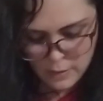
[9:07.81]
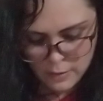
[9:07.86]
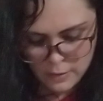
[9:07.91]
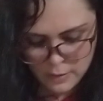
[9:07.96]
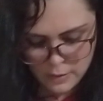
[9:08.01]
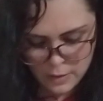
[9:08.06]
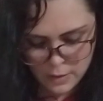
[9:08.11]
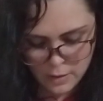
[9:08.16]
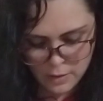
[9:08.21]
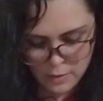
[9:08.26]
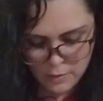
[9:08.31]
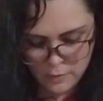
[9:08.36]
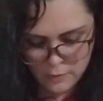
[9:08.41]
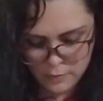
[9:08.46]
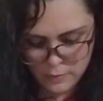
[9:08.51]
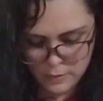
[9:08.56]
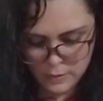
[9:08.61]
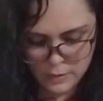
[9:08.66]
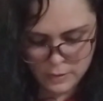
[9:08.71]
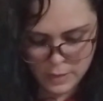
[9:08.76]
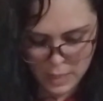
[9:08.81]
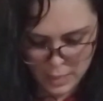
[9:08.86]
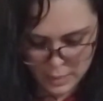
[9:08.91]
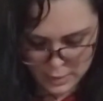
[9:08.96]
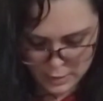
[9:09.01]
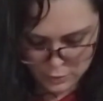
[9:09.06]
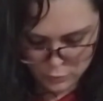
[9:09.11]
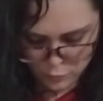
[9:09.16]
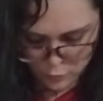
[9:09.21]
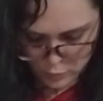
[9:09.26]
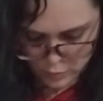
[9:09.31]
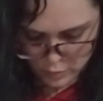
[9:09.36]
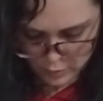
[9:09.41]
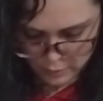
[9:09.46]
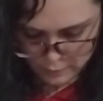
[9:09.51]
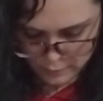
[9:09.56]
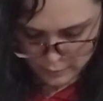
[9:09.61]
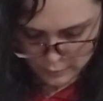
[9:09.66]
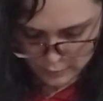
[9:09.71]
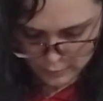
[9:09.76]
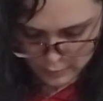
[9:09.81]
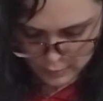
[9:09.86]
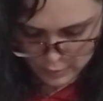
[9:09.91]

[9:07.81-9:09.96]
Now, that is one of the